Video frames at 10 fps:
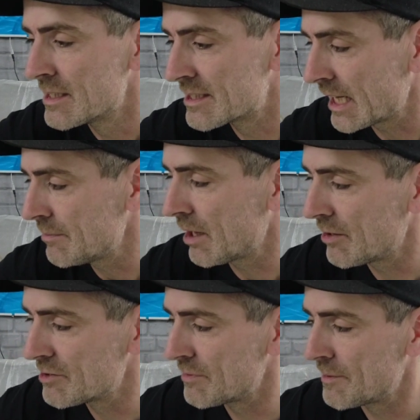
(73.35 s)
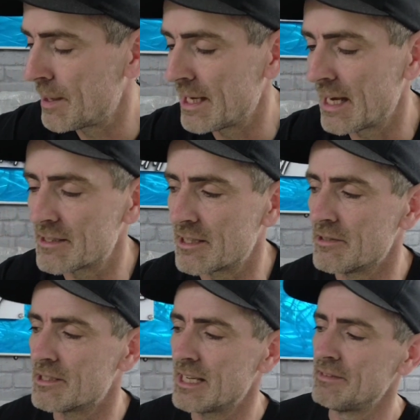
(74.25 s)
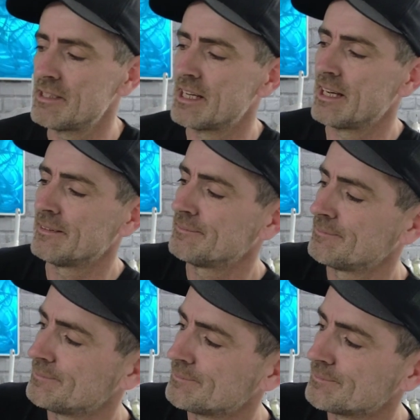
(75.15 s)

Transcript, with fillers: Same goes with the PS2 710.